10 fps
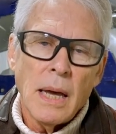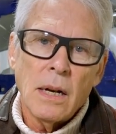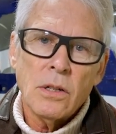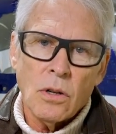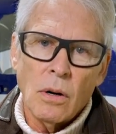
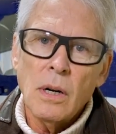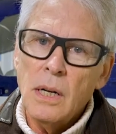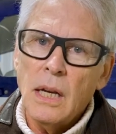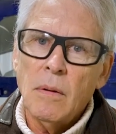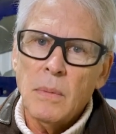And it
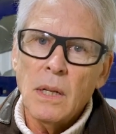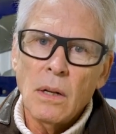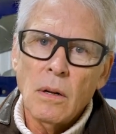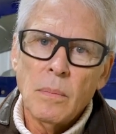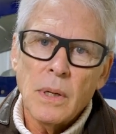started to get me a
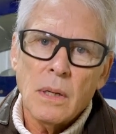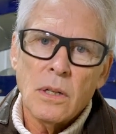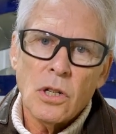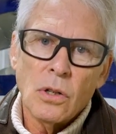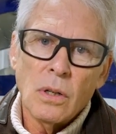little bit
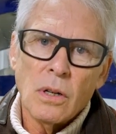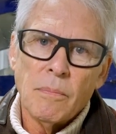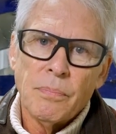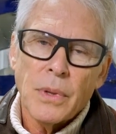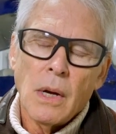concerned.
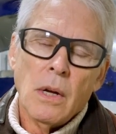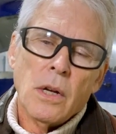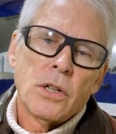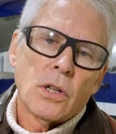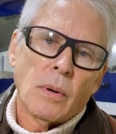
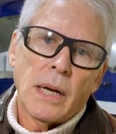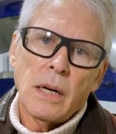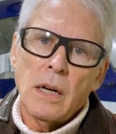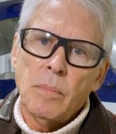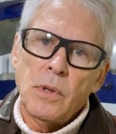So I
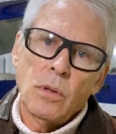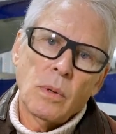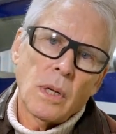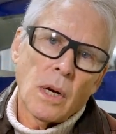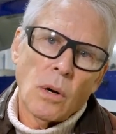ended up
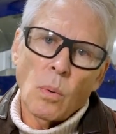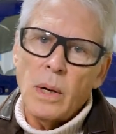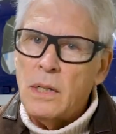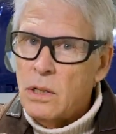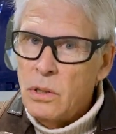doing a
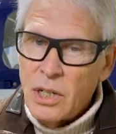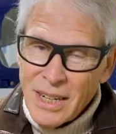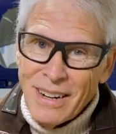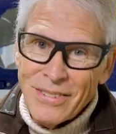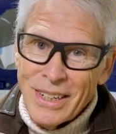right
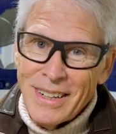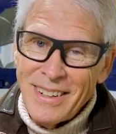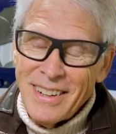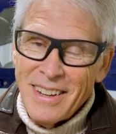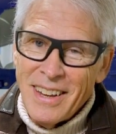
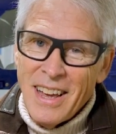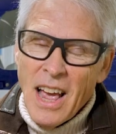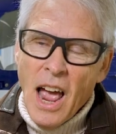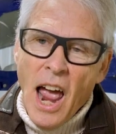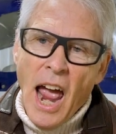270
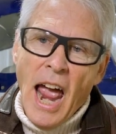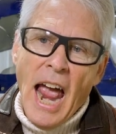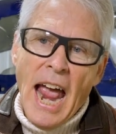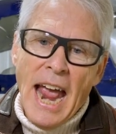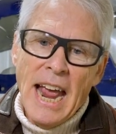
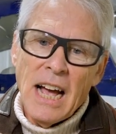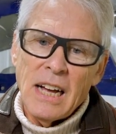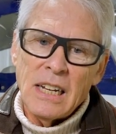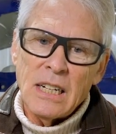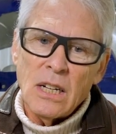
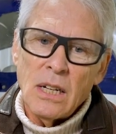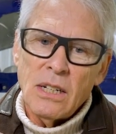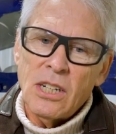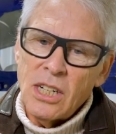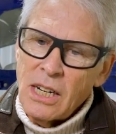and
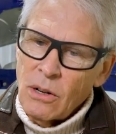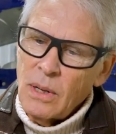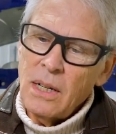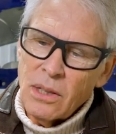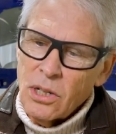
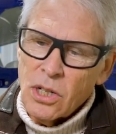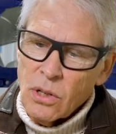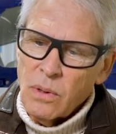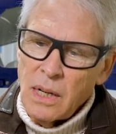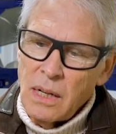staring at the
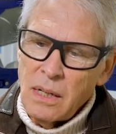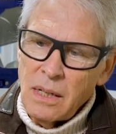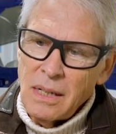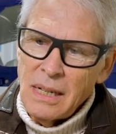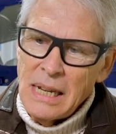
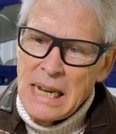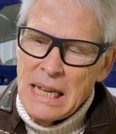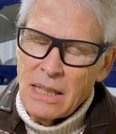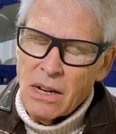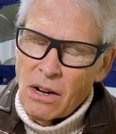screen
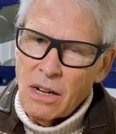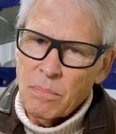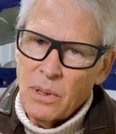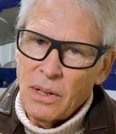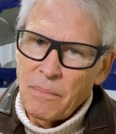in the
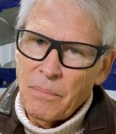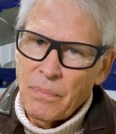cockpit.